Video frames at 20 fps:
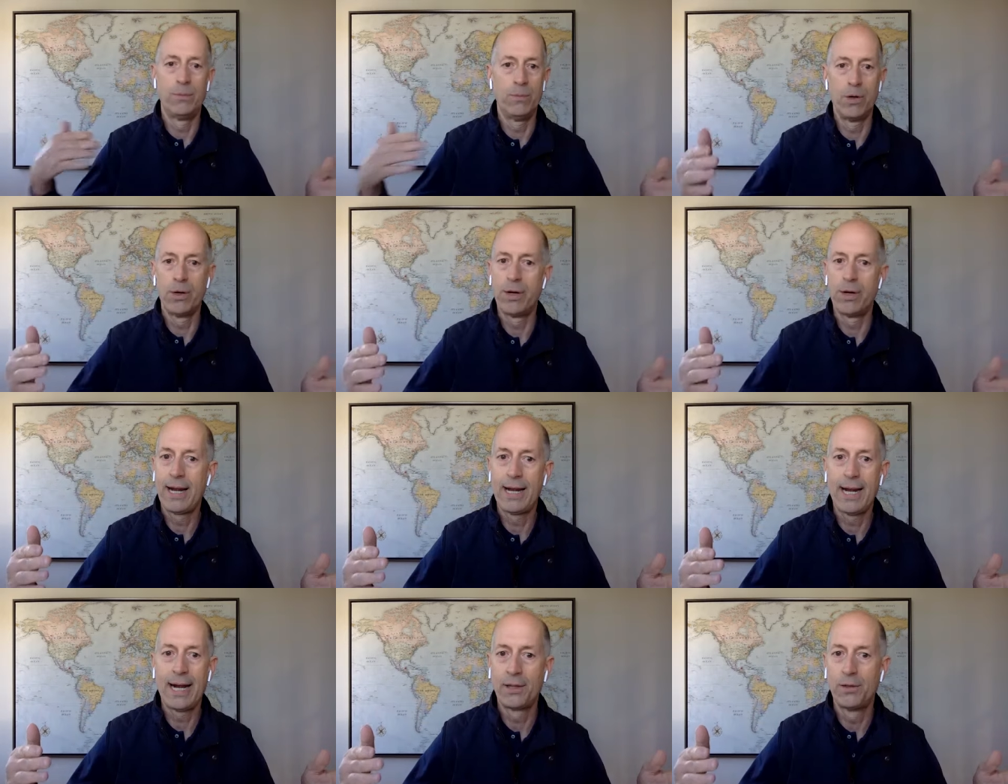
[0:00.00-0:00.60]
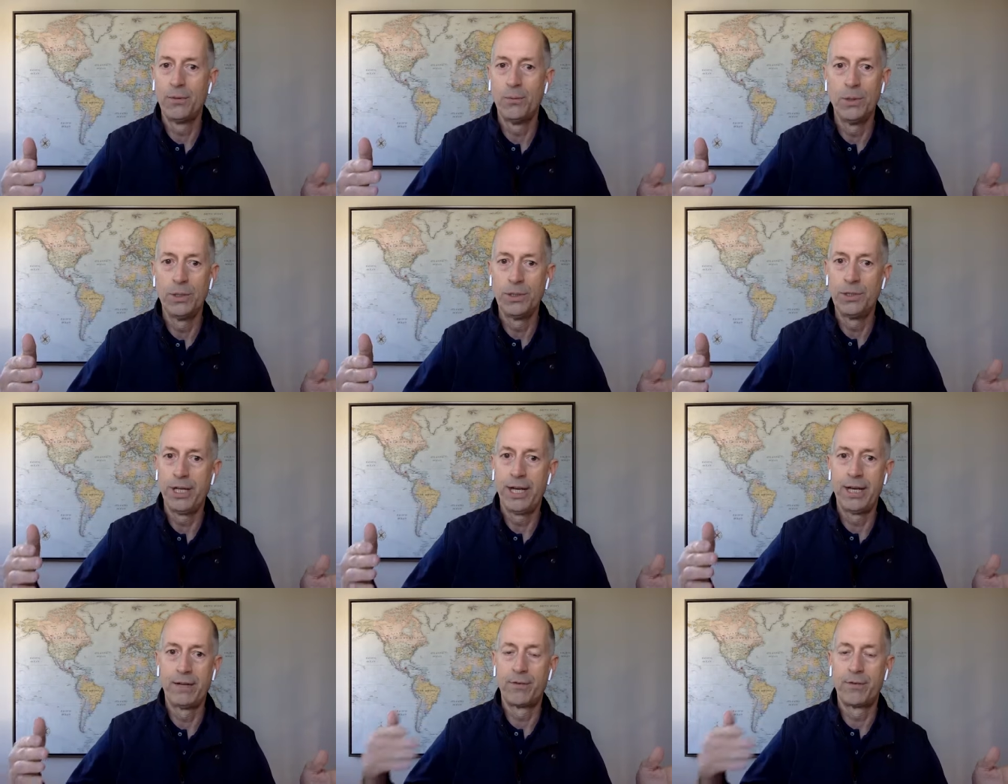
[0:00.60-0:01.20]
we're not out of the woods
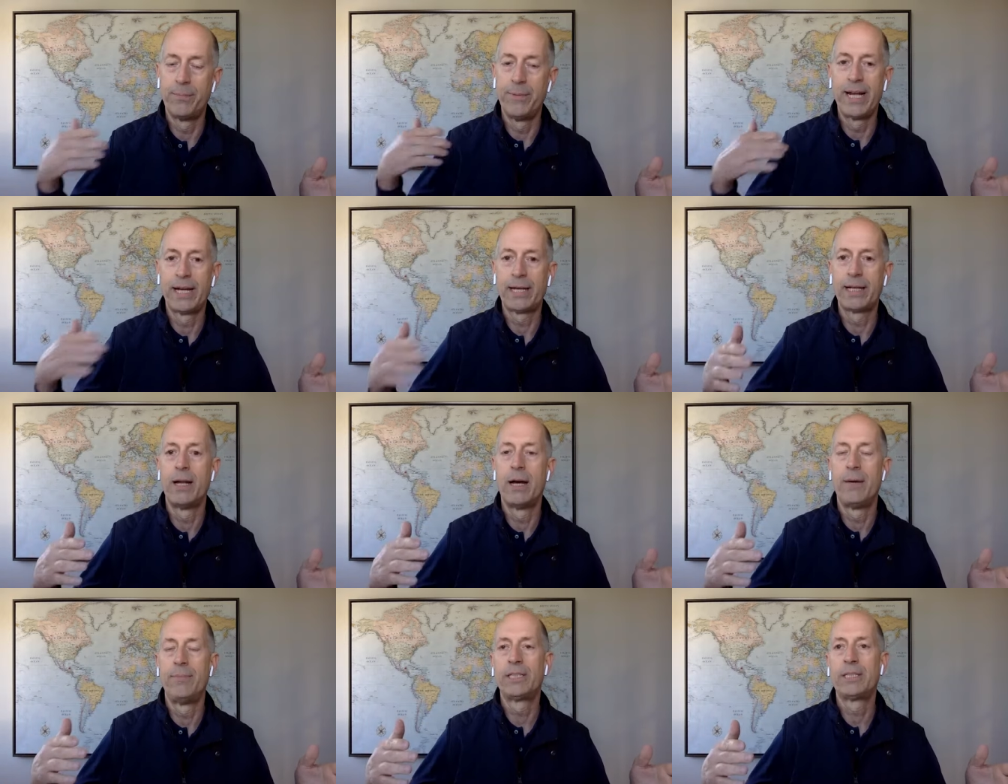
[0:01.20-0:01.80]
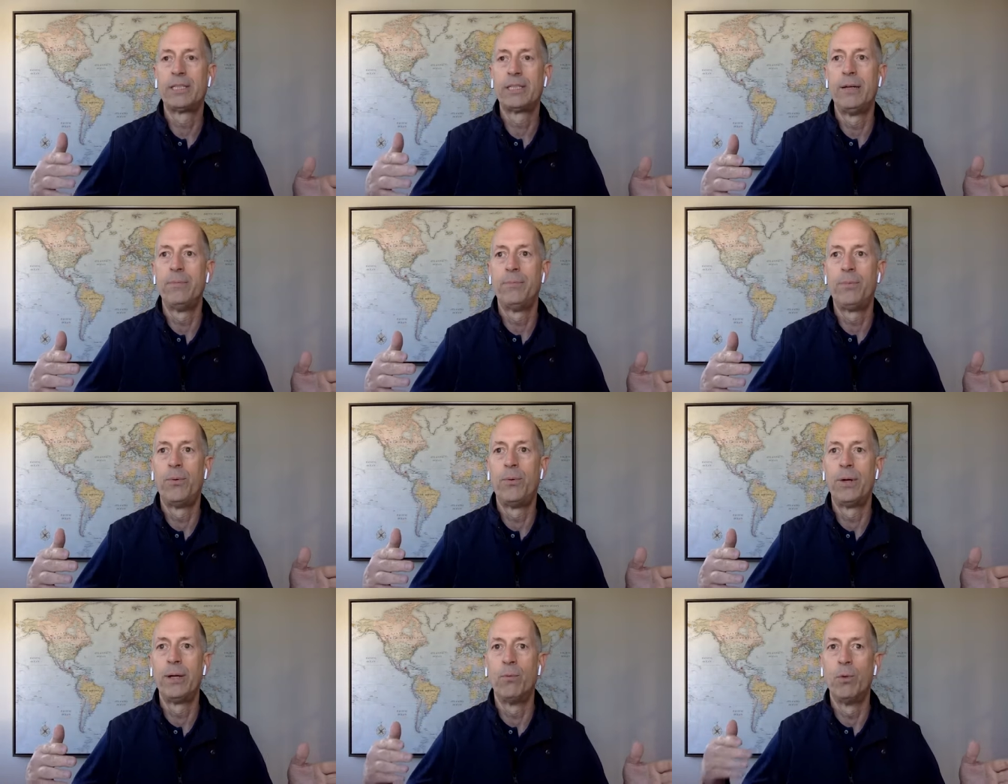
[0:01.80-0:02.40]
yet from an economic
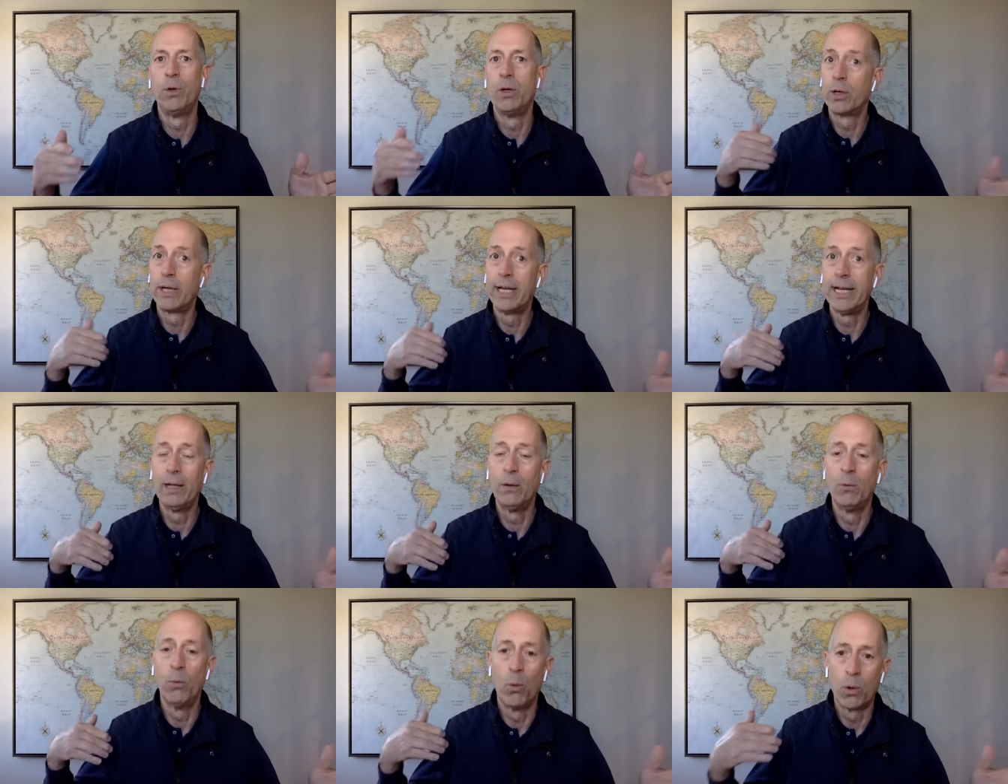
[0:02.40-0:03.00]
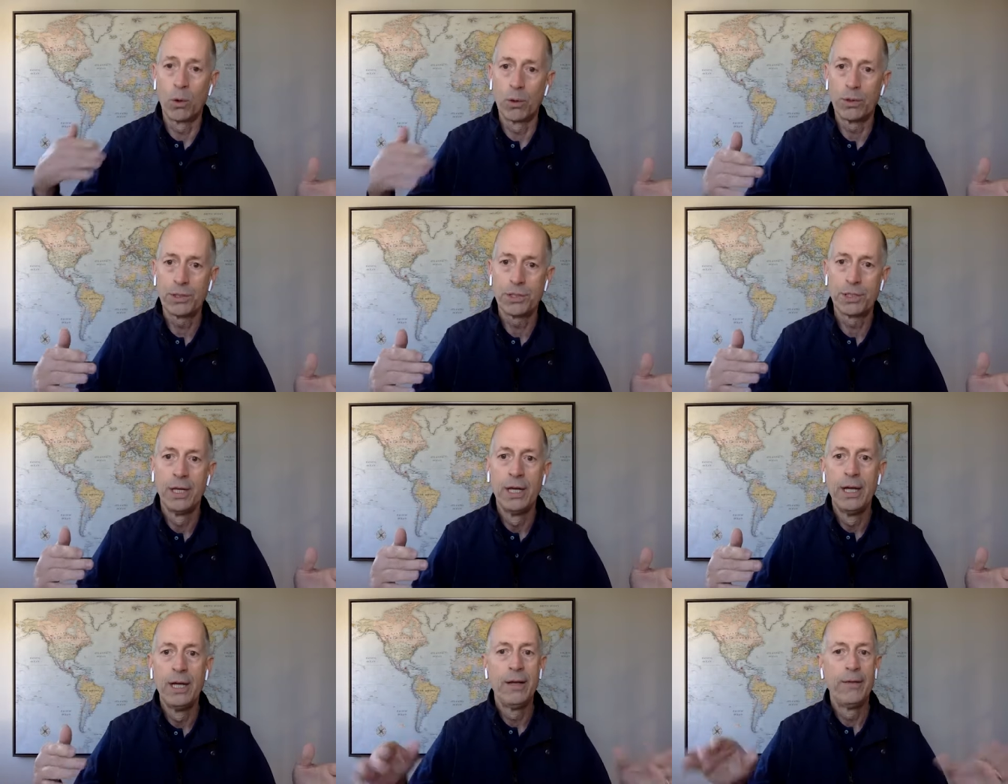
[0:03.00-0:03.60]
standpoint. We're mm-hmm. getting
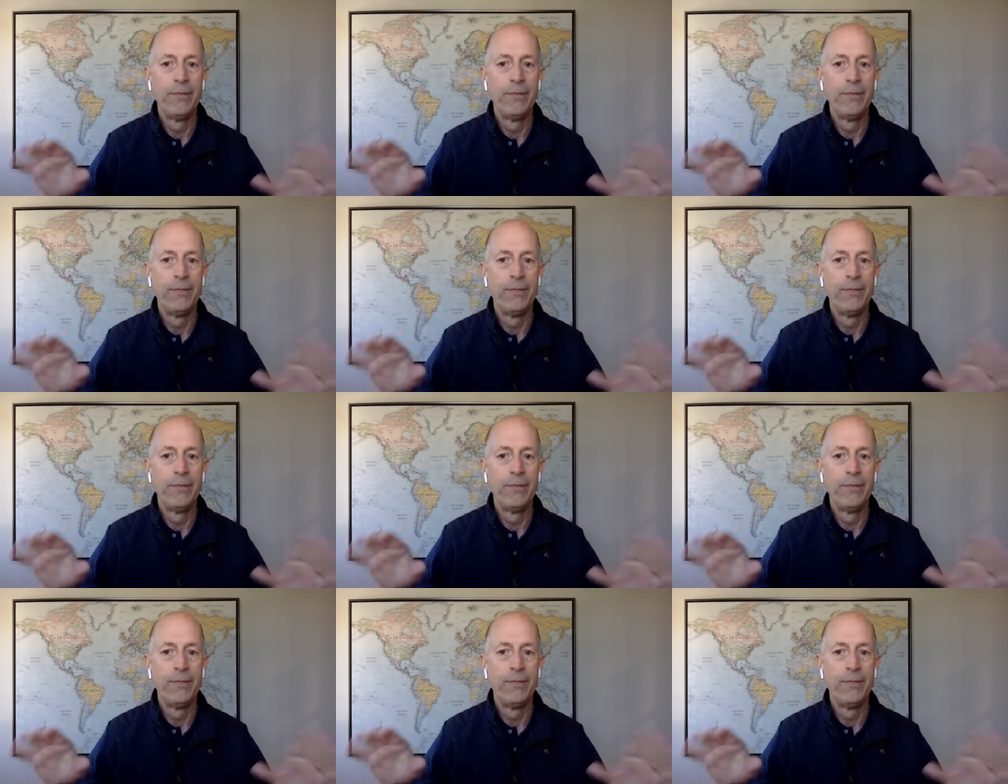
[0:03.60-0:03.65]
worse.